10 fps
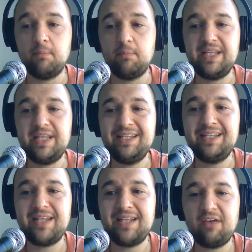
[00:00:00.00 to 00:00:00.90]
but
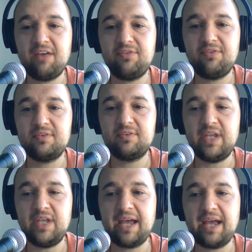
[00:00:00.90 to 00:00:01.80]

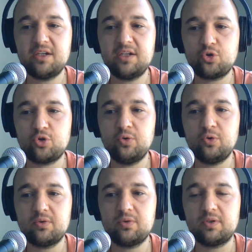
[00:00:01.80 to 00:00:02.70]
they had
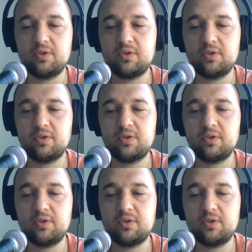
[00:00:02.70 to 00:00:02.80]
control.